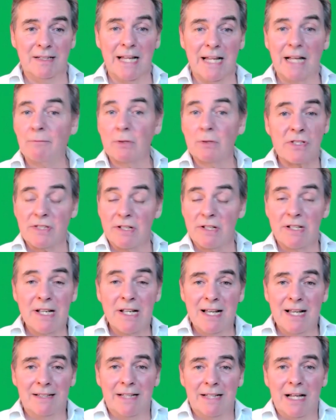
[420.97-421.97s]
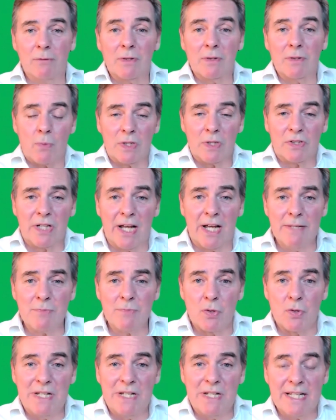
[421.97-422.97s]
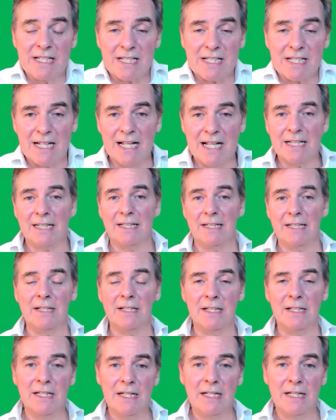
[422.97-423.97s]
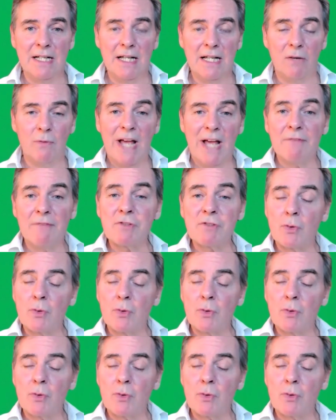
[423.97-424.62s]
That was what came to me. It's like we have